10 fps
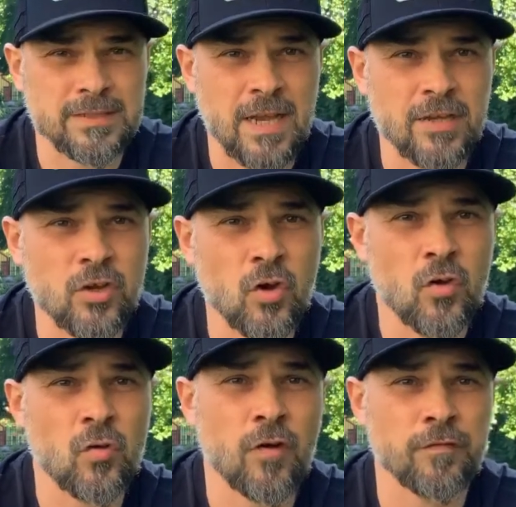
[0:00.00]
I
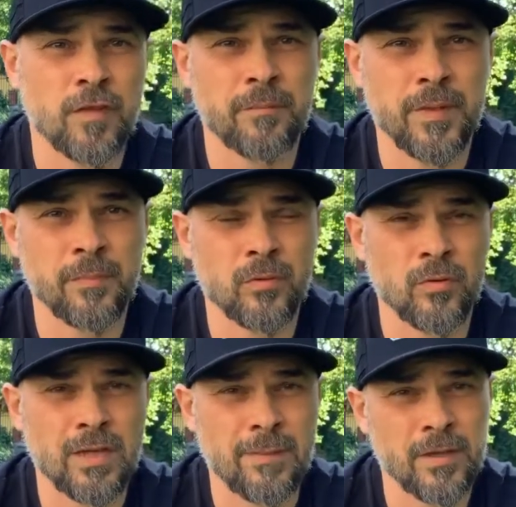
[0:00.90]
know often
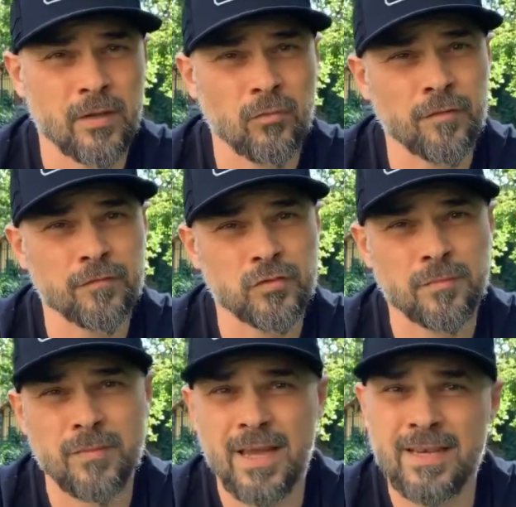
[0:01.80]
people coming with
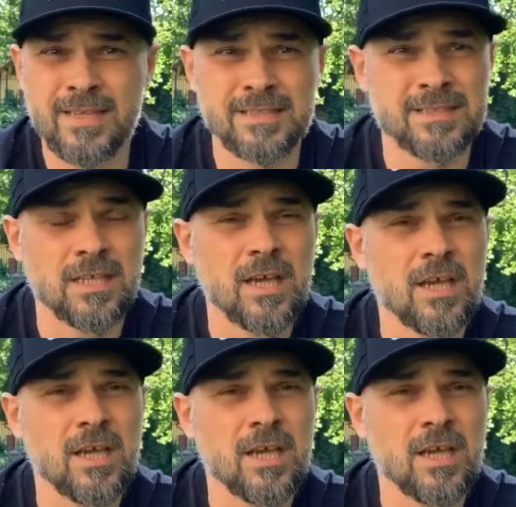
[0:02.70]
tremendous